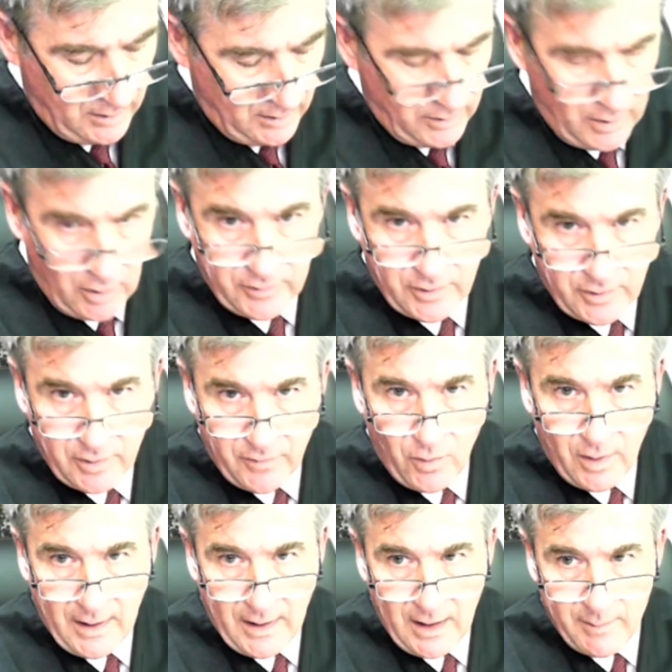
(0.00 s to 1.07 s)
those are the
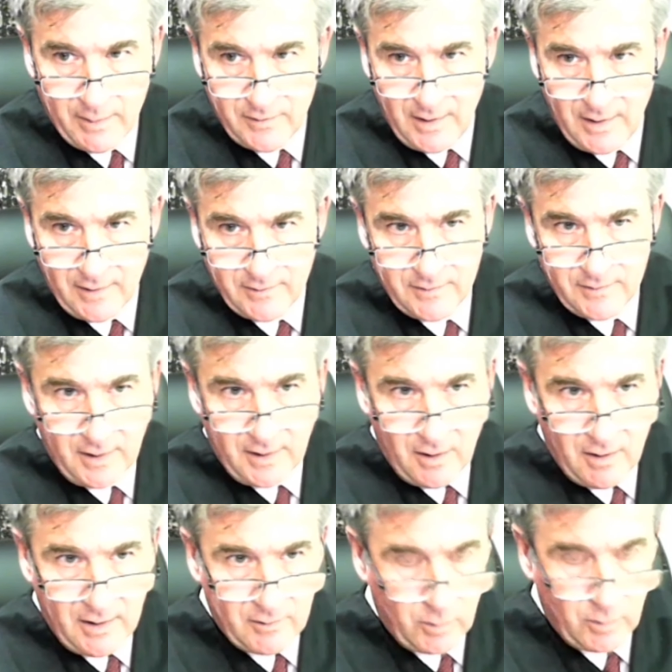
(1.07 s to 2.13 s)
four elements
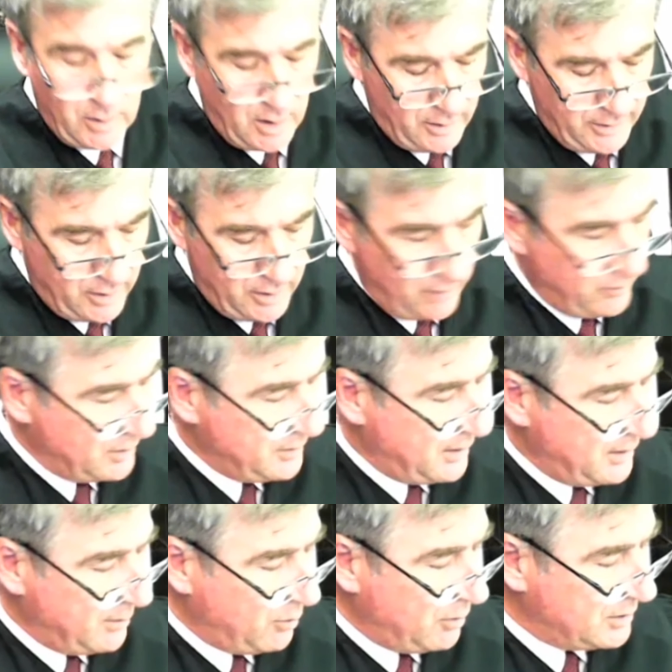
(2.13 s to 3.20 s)
necessary, as we all know, for a
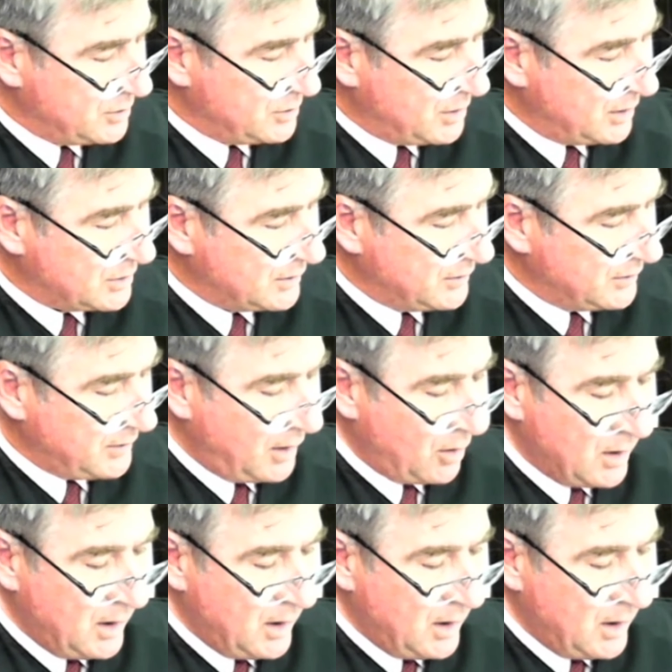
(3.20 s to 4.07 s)
temporary injunction. So